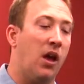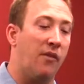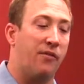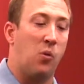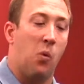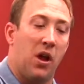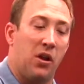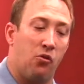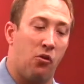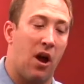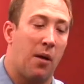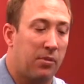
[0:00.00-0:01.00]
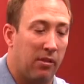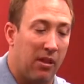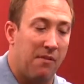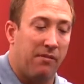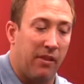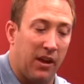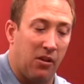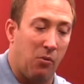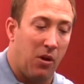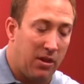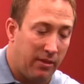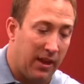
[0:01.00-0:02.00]
if you want to drop the left leg or
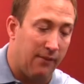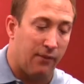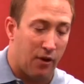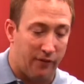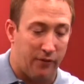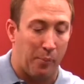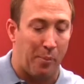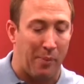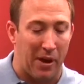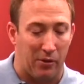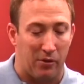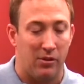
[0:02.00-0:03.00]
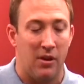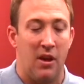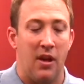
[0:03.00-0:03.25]
right leg for your foot propellers,